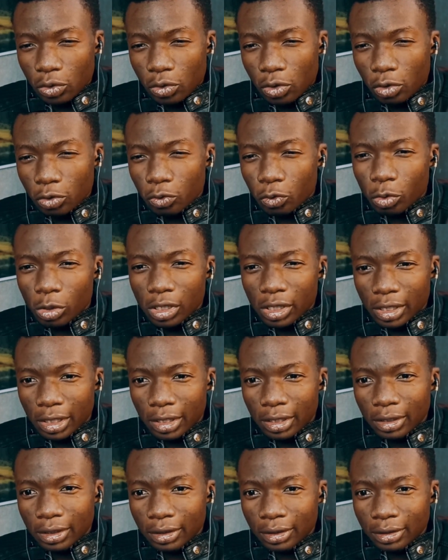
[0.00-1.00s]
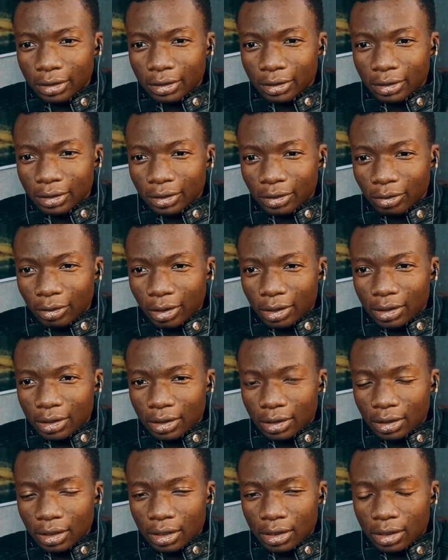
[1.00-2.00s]
Not really.
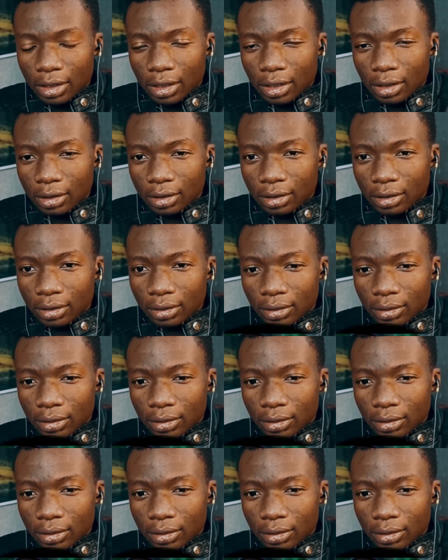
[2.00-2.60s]
Right? Yes, say that.